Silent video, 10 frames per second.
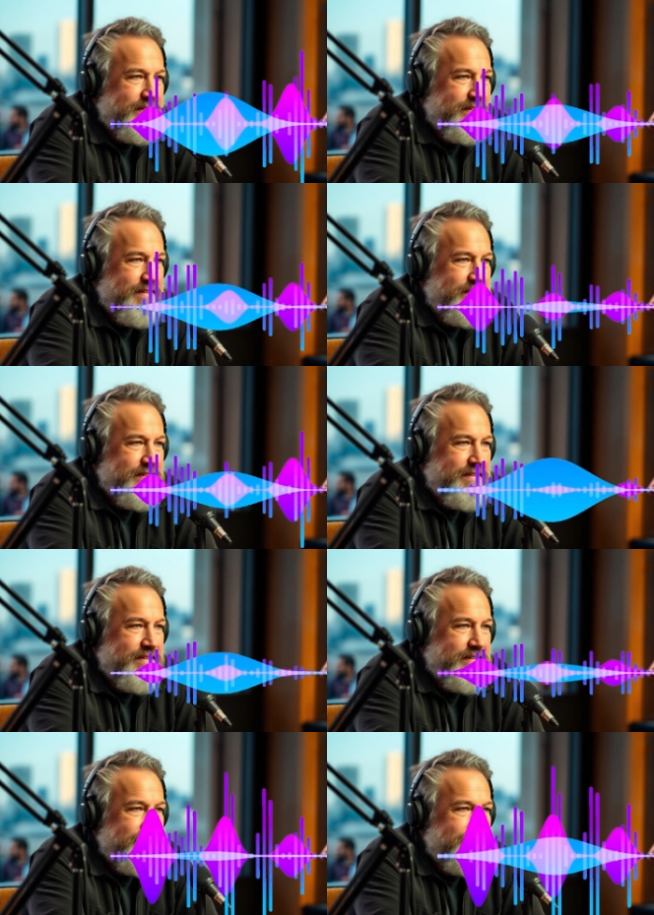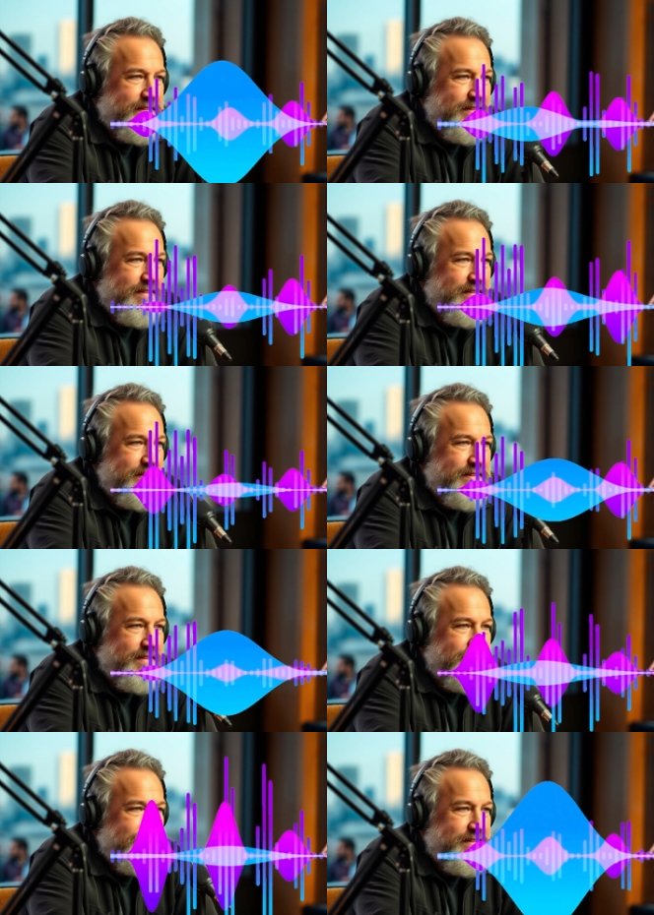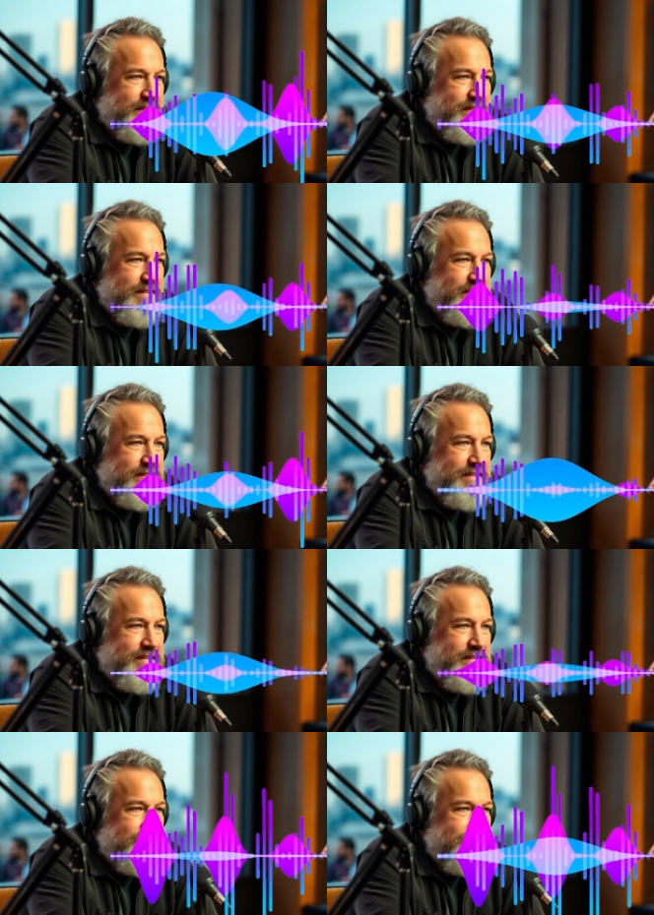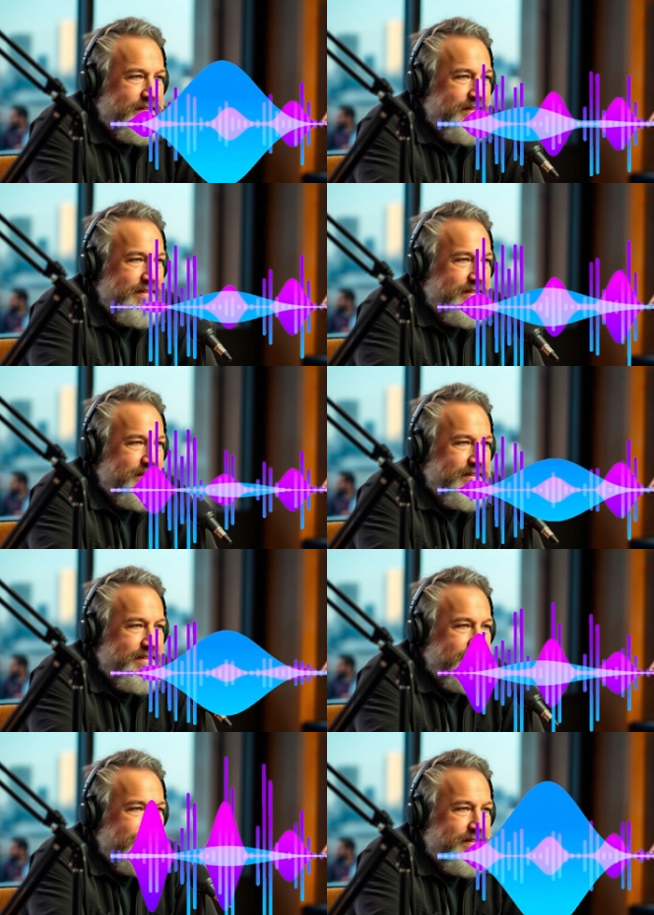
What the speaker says: Like he came out of it with a much deeper understanding of himself.